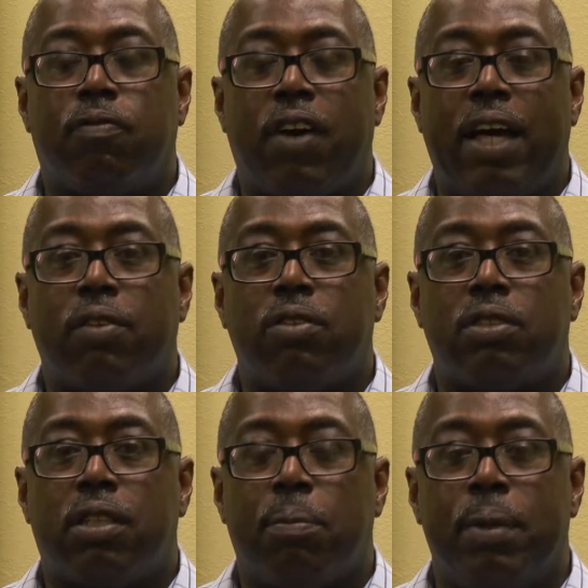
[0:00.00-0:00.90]

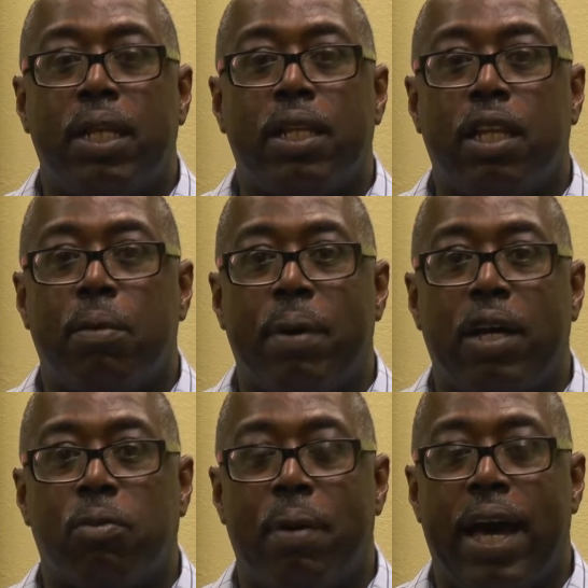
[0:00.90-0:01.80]
fathers, the ability to
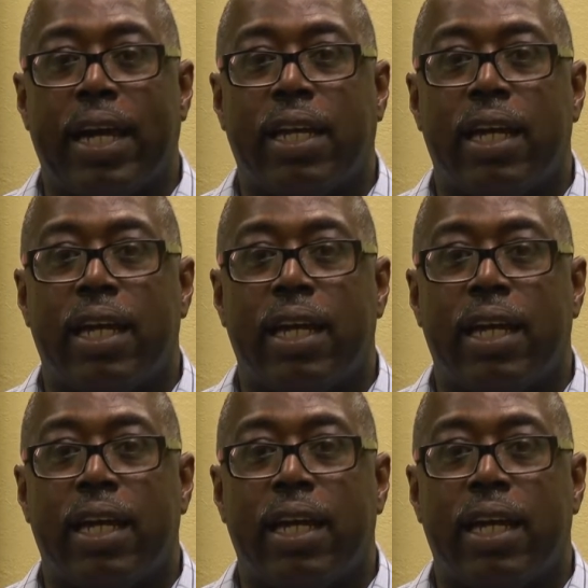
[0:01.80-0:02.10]
bounce back,